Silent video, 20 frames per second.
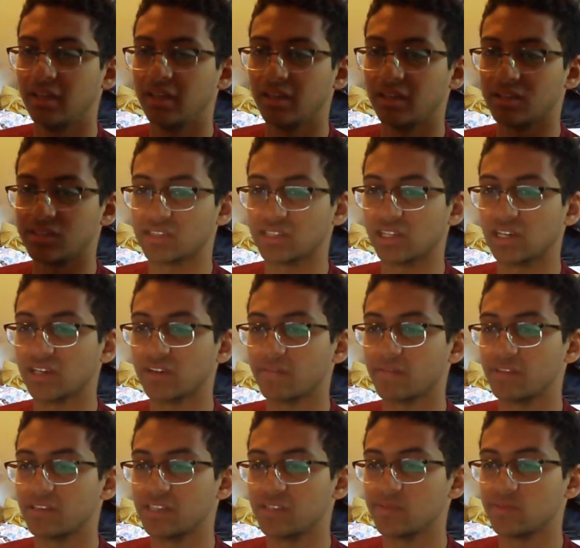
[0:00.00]
Because a lot of
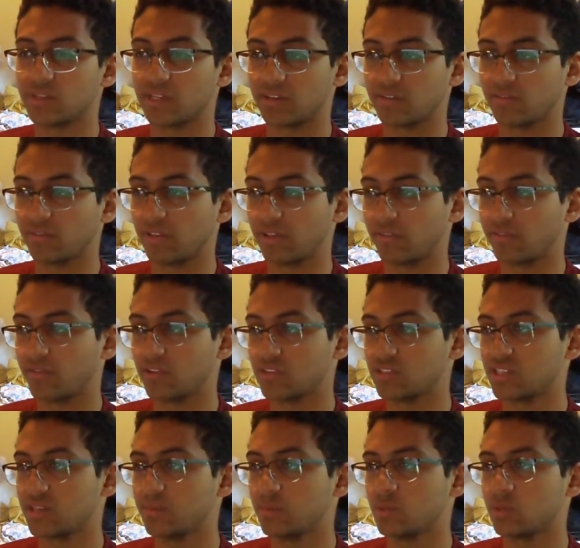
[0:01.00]
the teams for
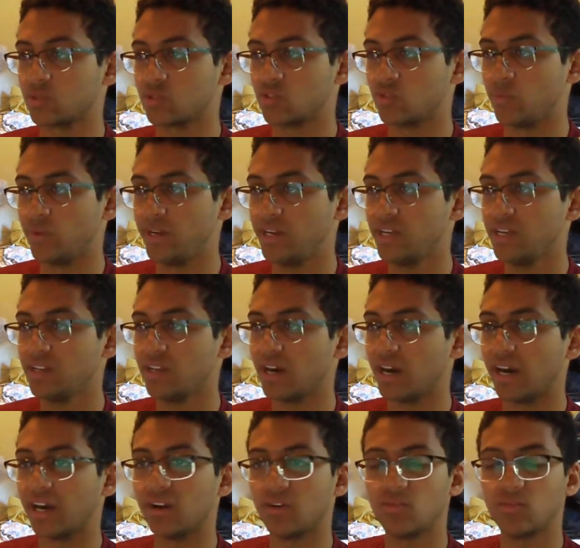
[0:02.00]
example Sweden,
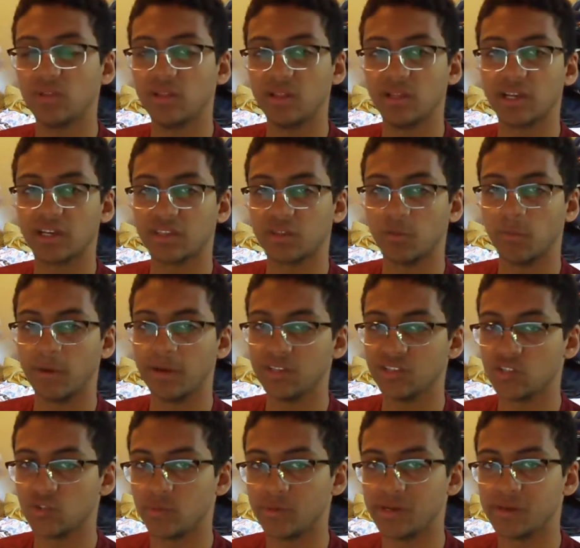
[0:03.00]
I don't really like the way
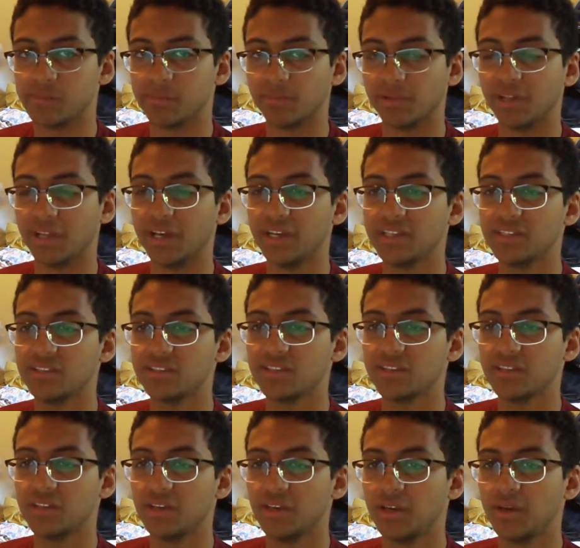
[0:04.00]
Sweden
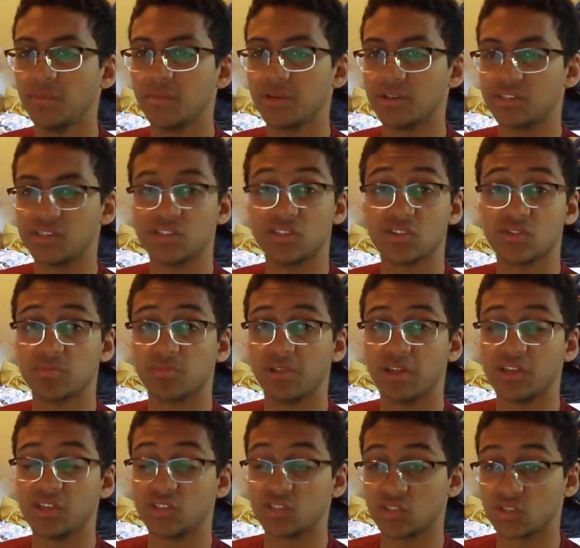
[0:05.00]
plays because they just
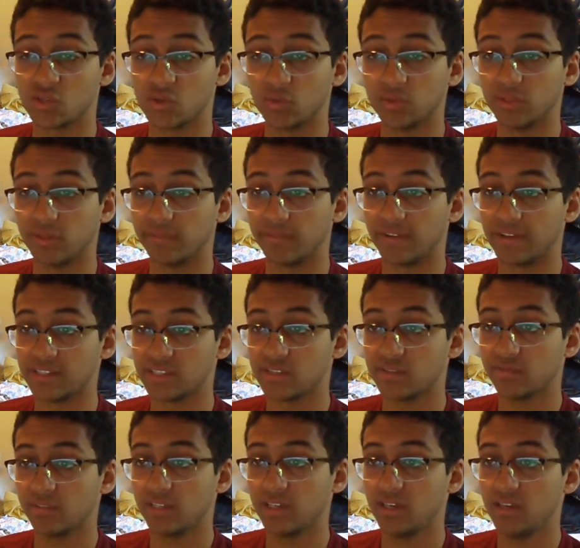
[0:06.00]
play so
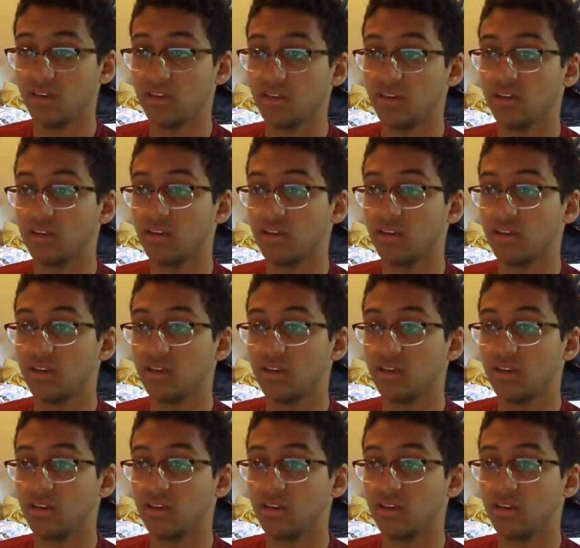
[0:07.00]
defensively.